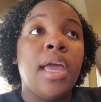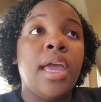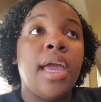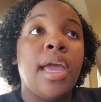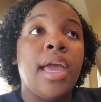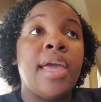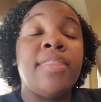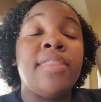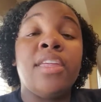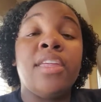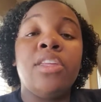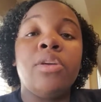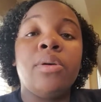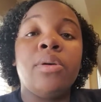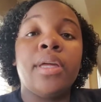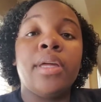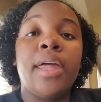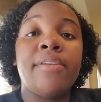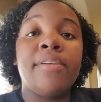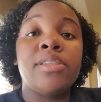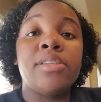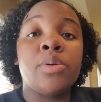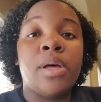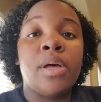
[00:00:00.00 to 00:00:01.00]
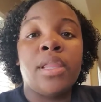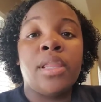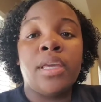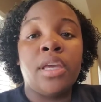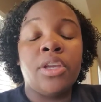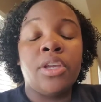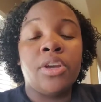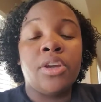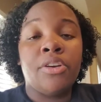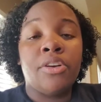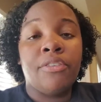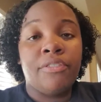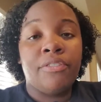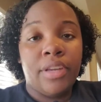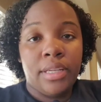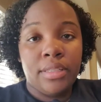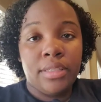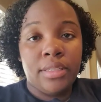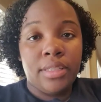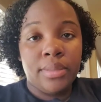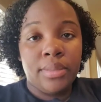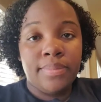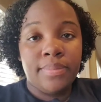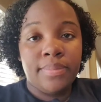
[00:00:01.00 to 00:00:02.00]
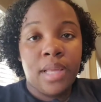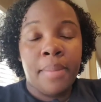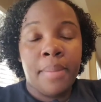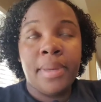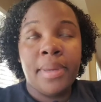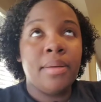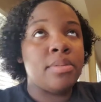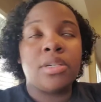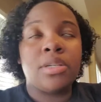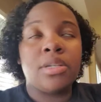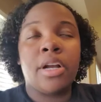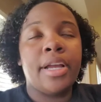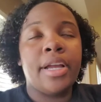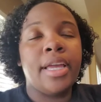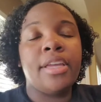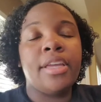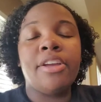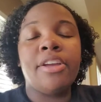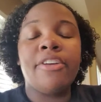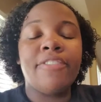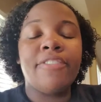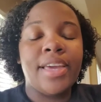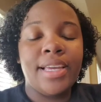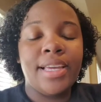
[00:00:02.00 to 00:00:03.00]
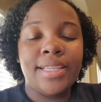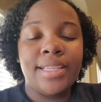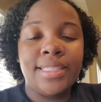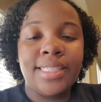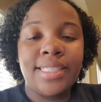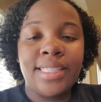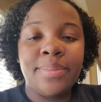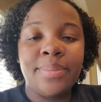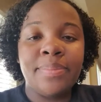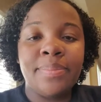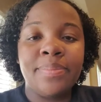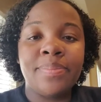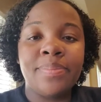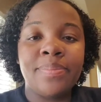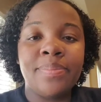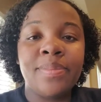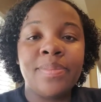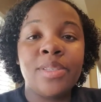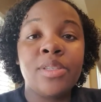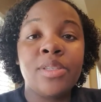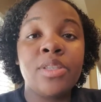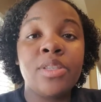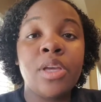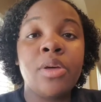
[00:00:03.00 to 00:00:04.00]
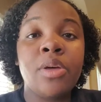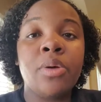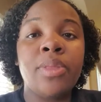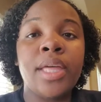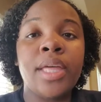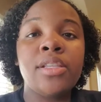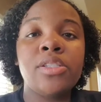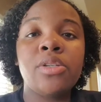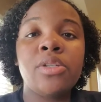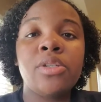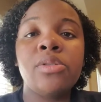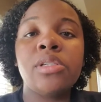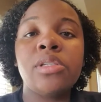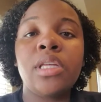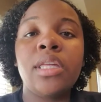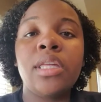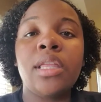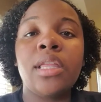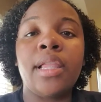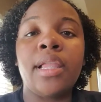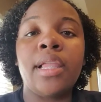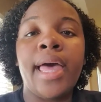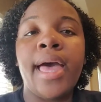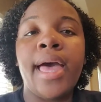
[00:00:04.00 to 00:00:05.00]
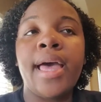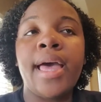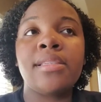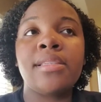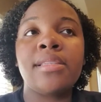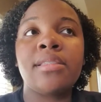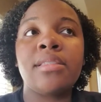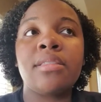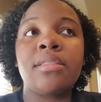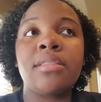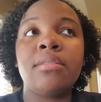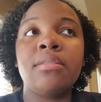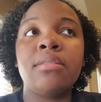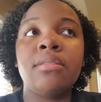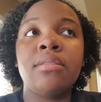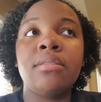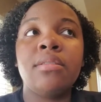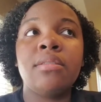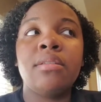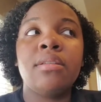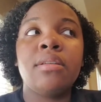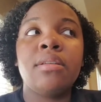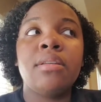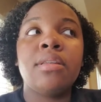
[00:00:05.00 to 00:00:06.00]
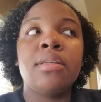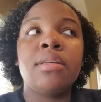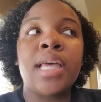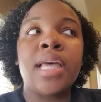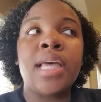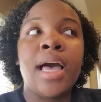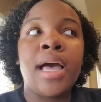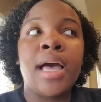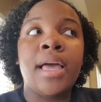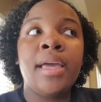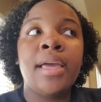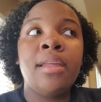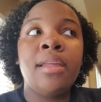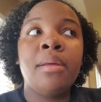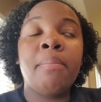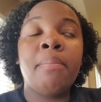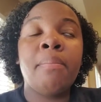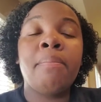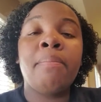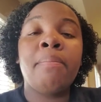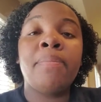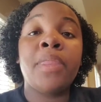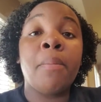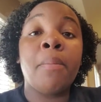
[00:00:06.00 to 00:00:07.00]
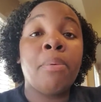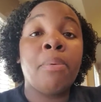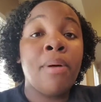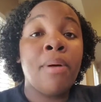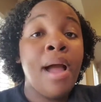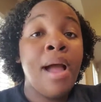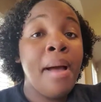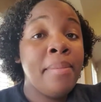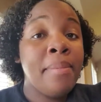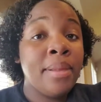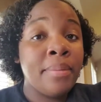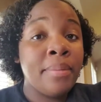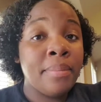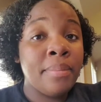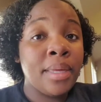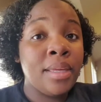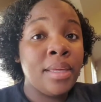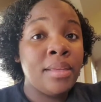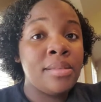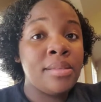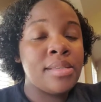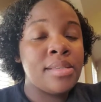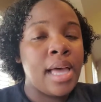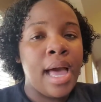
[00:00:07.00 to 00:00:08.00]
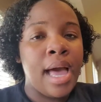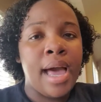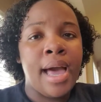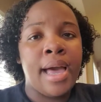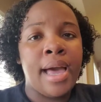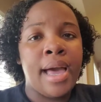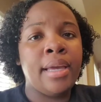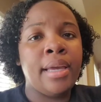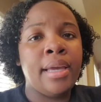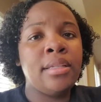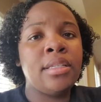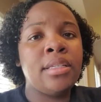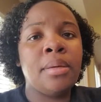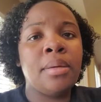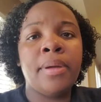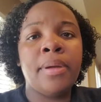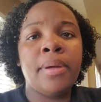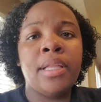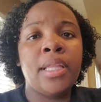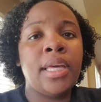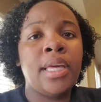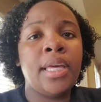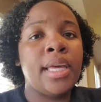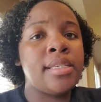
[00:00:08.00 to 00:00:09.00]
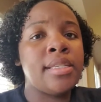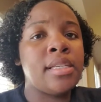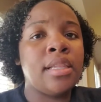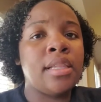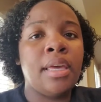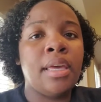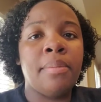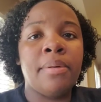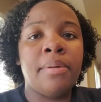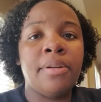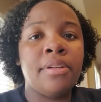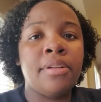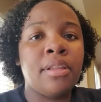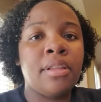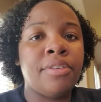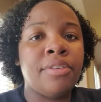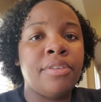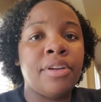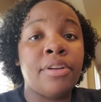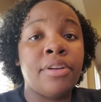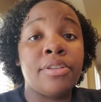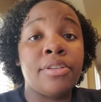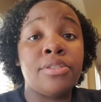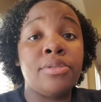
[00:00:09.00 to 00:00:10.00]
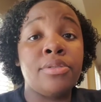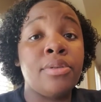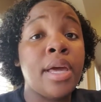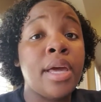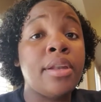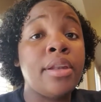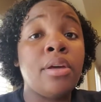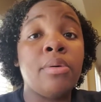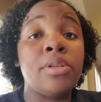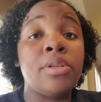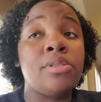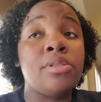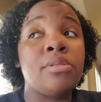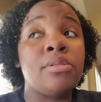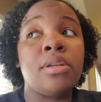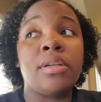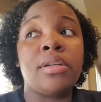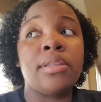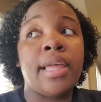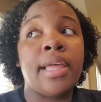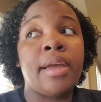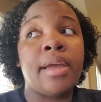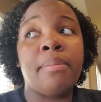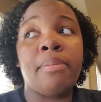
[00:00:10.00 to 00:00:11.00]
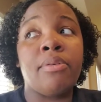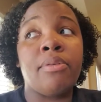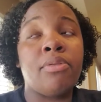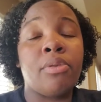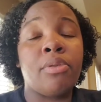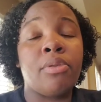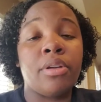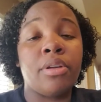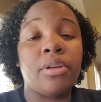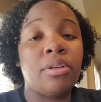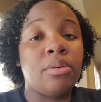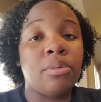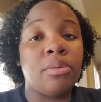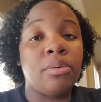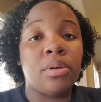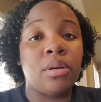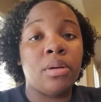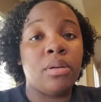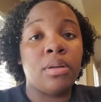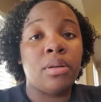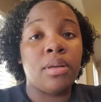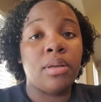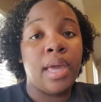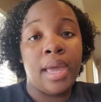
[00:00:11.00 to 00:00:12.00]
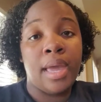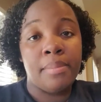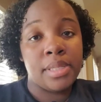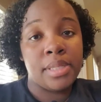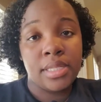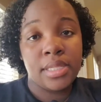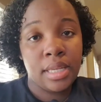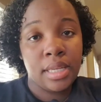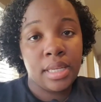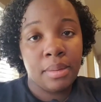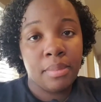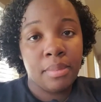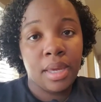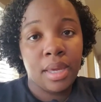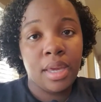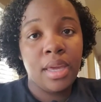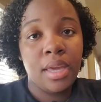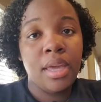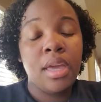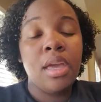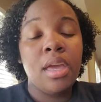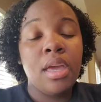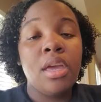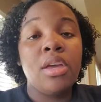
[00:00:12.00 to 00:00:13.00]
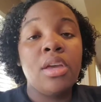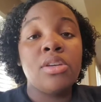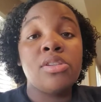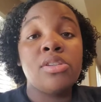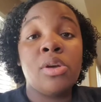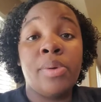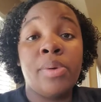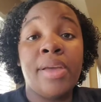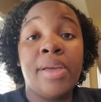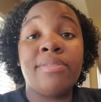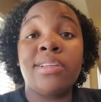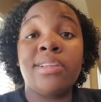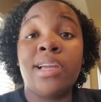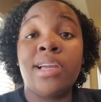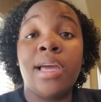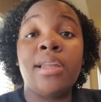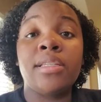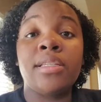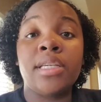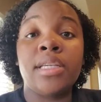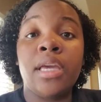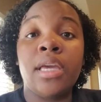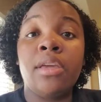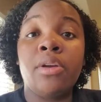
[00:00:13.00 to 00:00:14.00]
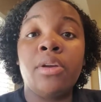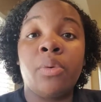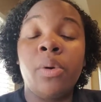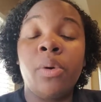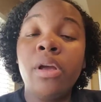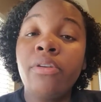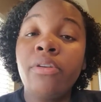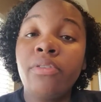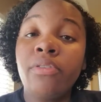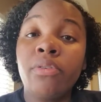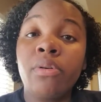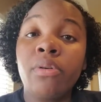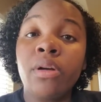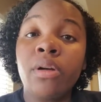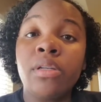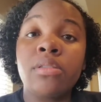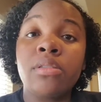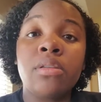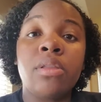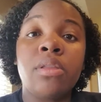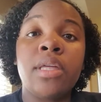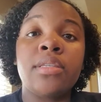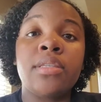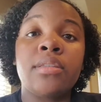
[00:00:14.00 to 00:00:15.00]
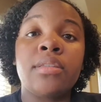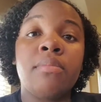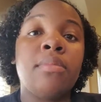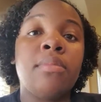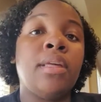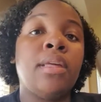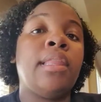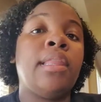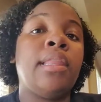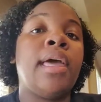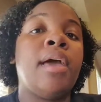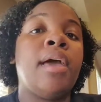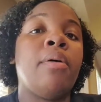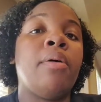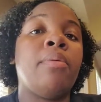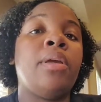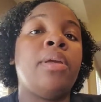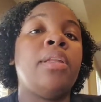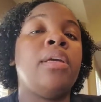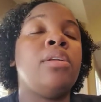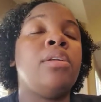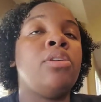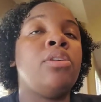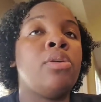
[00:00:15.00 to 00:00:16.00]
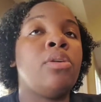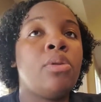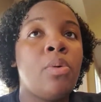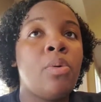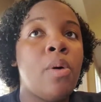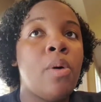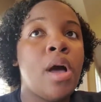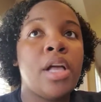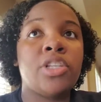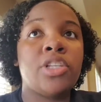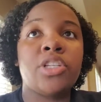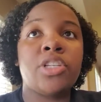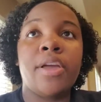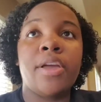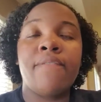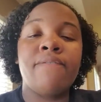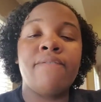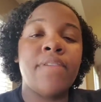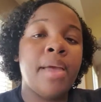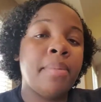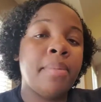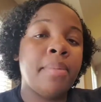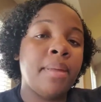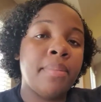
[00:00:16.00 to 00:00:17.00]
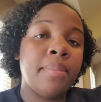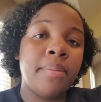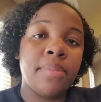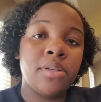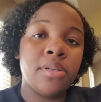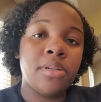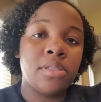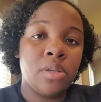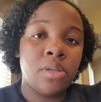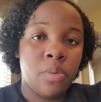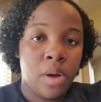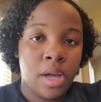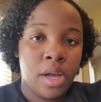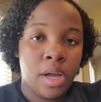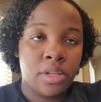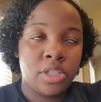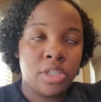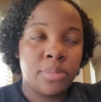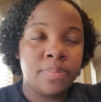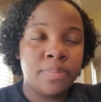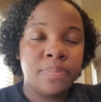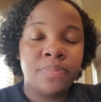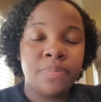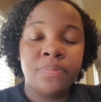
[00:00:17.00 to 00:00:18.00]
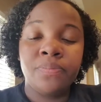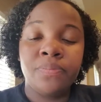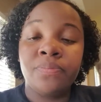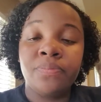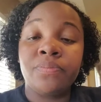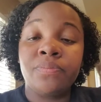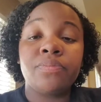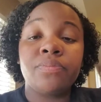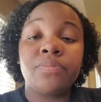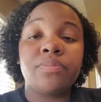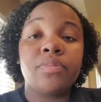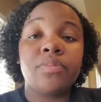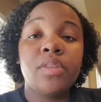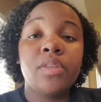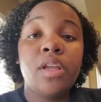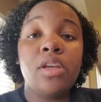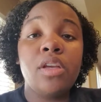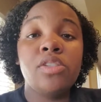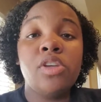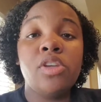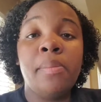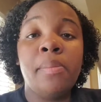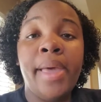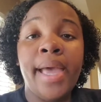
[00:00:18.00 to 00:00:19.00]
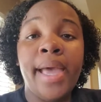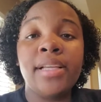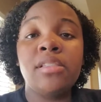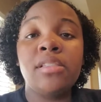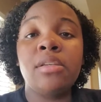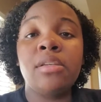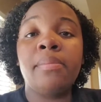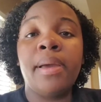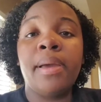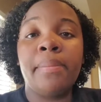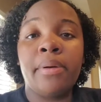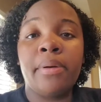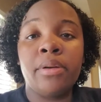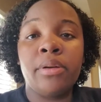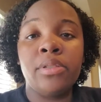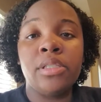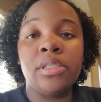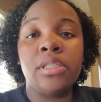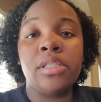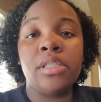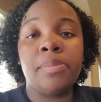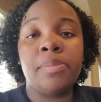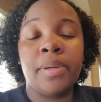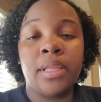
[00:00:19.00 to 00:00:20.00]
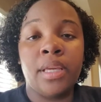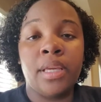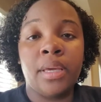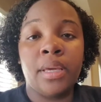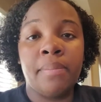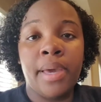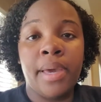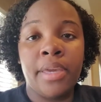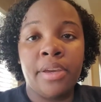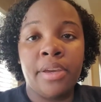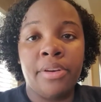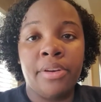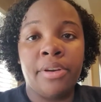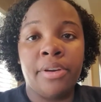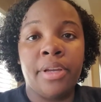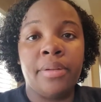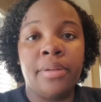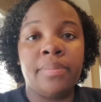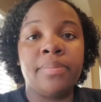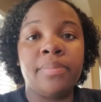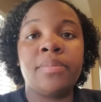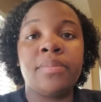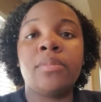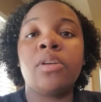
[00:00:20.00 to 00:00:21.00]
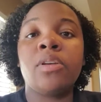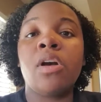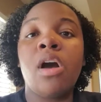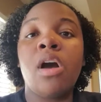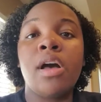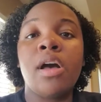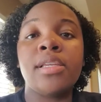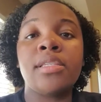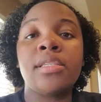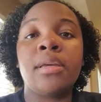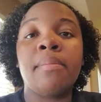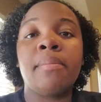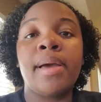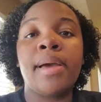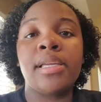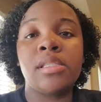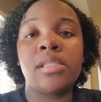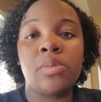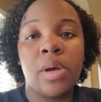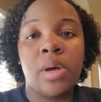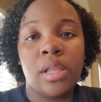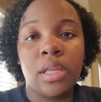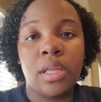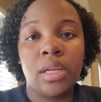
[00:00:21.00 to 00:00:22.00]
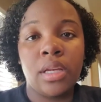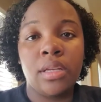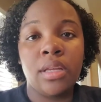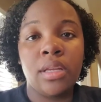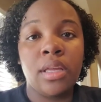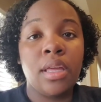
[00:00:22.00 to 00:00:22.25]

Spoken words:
And then you could have swelling in your feet. In your face. So that's usually the last sign. The problem is, I typically, as a labor and delivery nurse, do not know what you looked like before you came to see me. So we have to kind of take your word for it. So that's something that we need you to watch and family members to watch. So back to my protein spilling in my urine, causing my swelling.